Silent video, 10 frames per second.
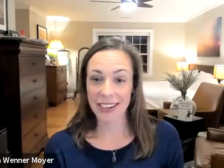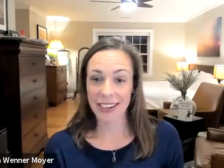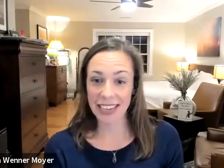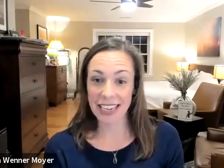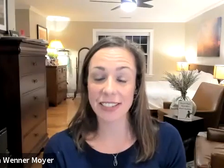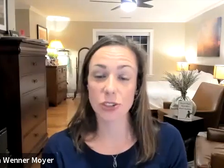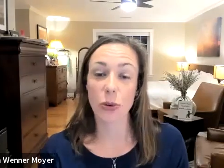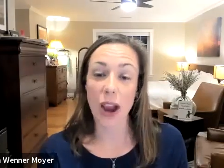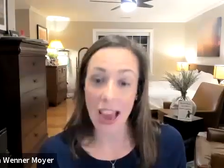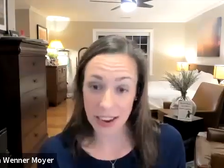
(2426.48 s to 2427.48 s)
Kids
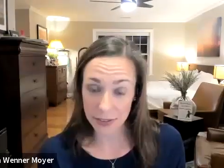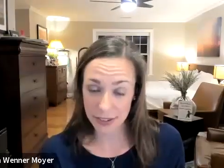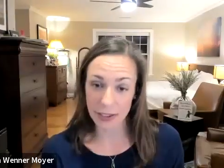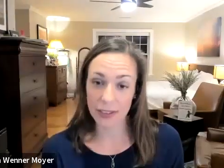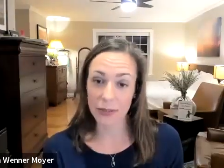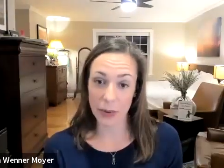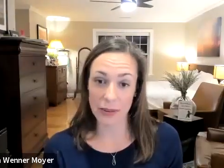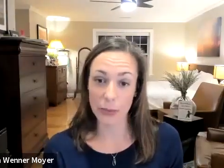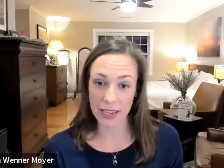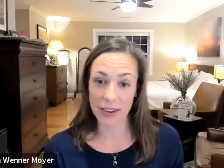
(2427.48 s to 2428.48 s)
thrive
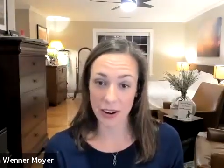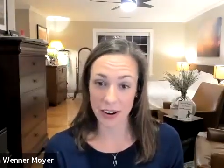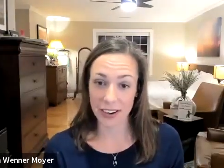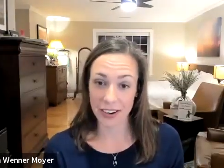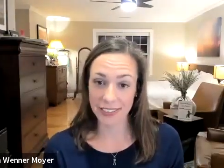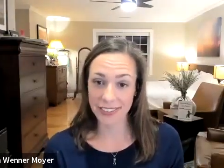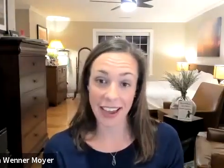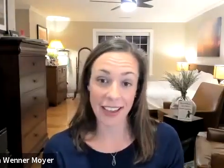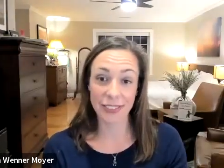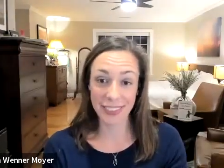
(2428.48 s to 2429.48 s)
when we are
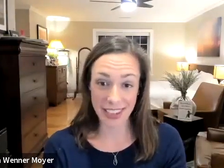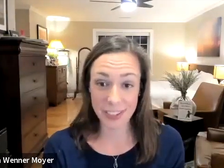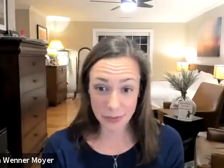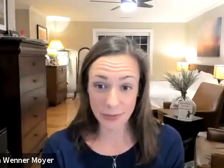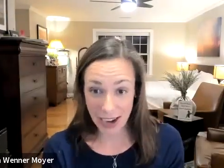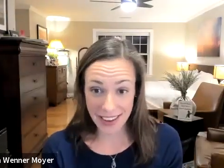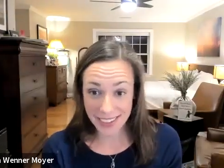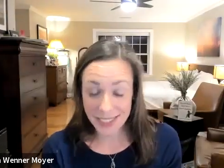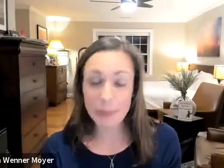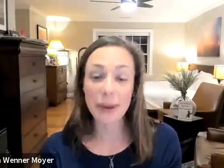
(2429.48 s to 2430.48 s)
not kids'
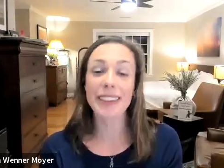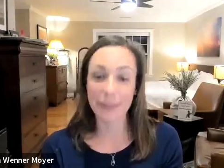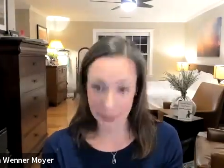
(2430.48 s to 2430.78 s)
friends, but